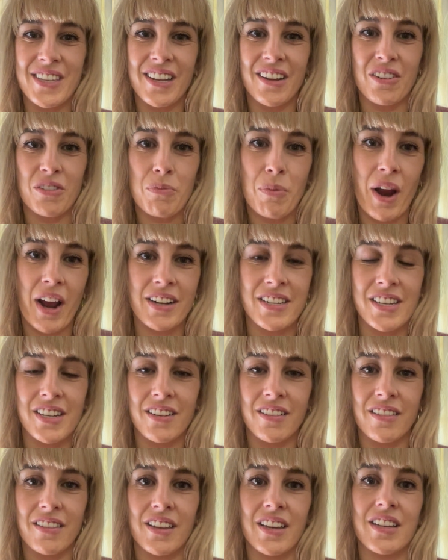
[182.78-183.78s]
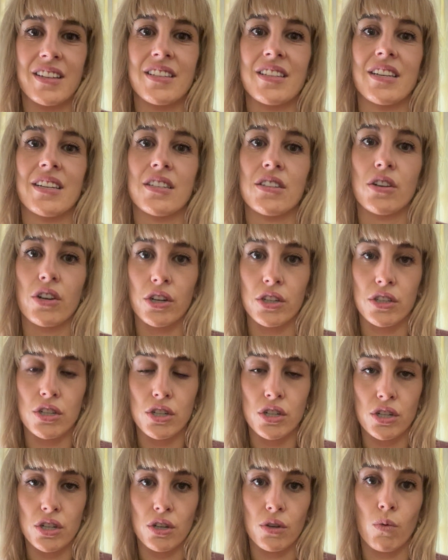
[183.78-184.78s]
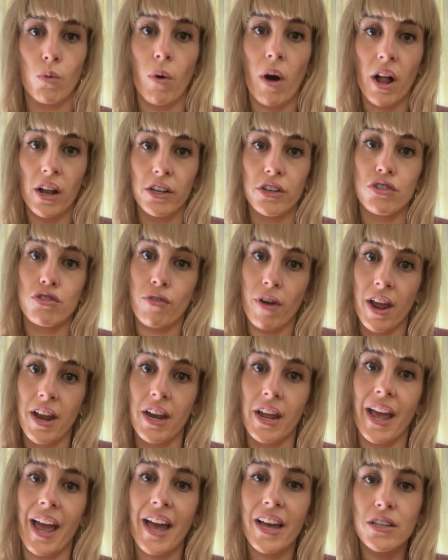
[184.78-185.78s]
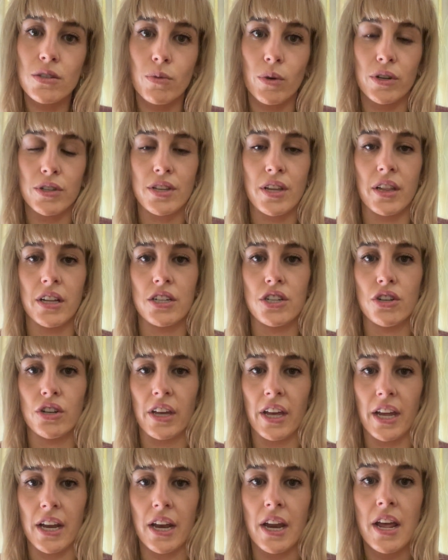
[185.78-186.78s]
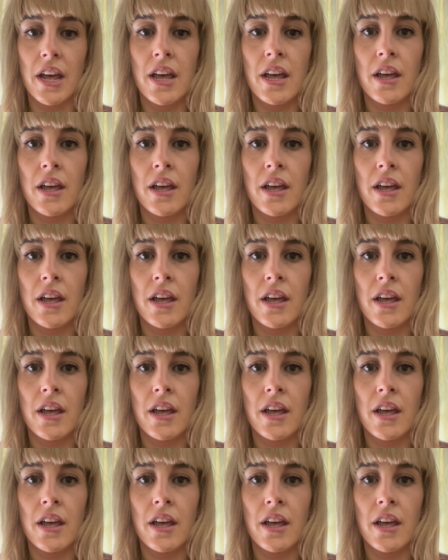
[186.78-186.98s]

little practical things is good to do while you're training as well, so that you can